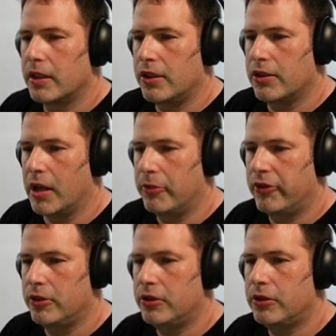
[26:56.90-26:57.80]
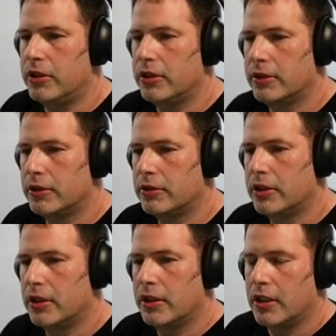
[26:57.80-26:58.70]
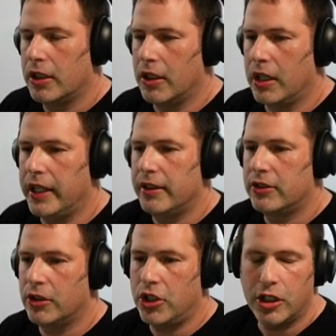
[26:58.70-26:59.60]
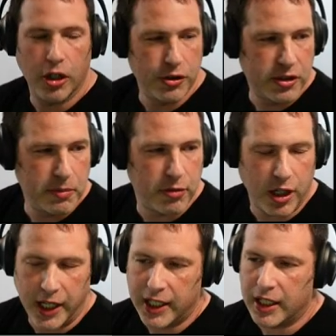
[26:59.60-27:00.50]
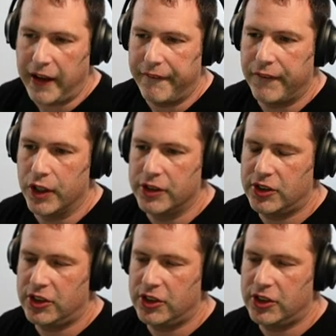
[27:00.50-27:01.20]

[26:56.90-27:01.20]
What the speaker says: I drop food, all right? So she goes to break, I first